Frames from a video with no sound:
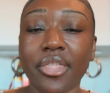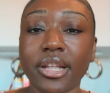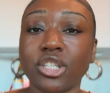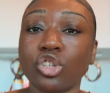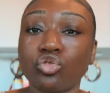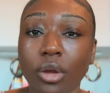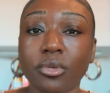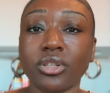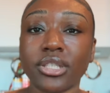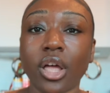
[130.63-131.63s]
and scrub
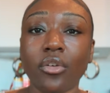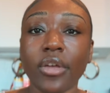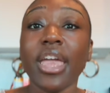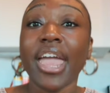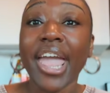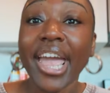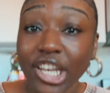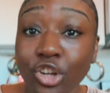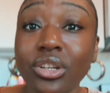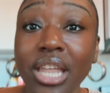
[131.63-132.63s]
yourself and
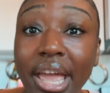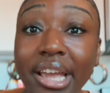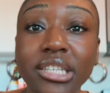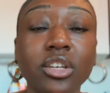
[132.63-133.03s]
your legs.